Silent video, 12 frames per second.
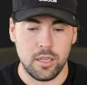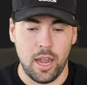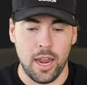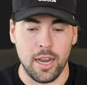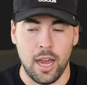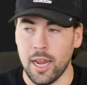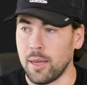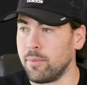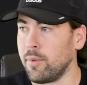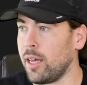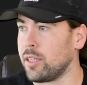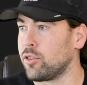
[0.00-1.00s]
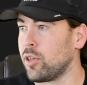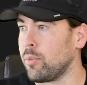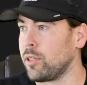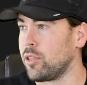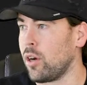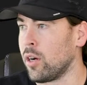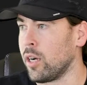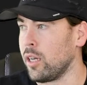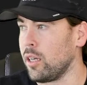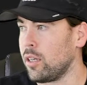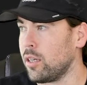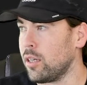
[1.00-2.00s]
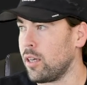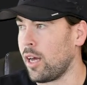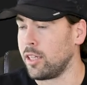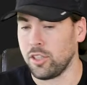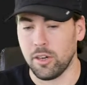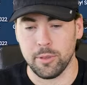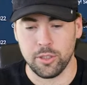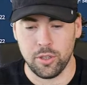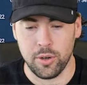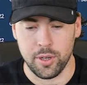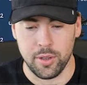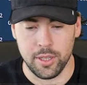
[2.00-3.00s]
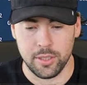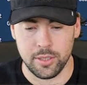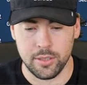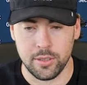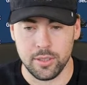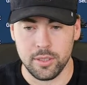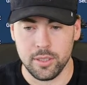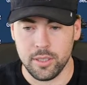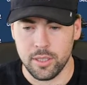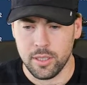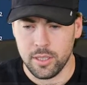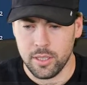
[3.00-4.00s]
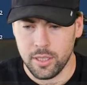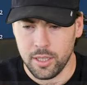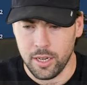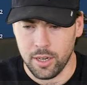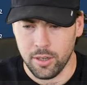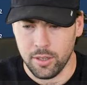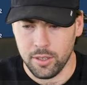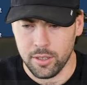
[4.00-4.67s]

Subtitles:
And I am extremely sorry. I should have been showing you this here.